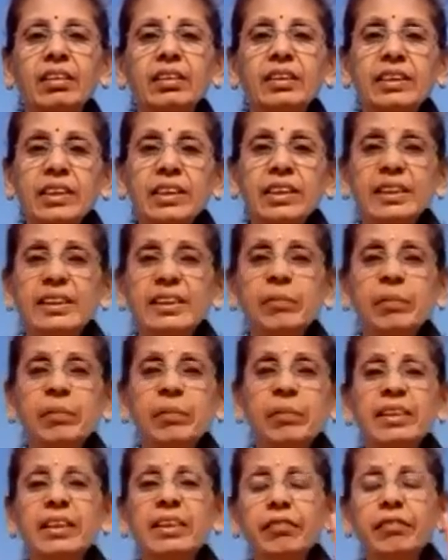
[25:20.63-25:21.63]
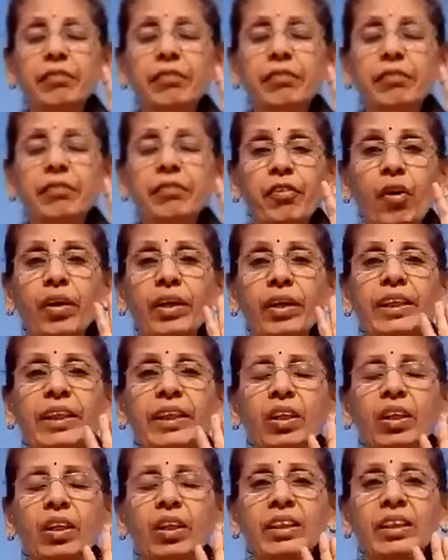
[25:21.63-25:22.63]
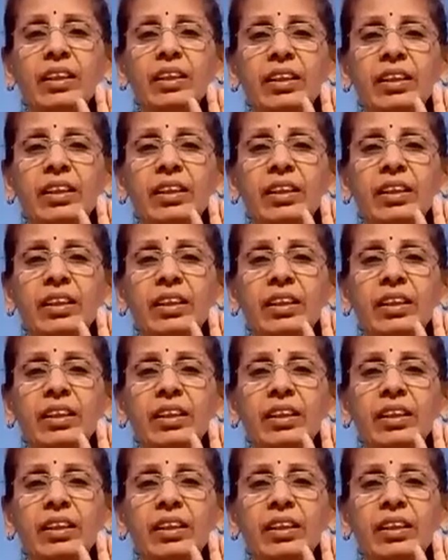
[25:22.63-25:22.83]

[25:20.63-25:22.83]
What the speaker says: Just imagine a foreign author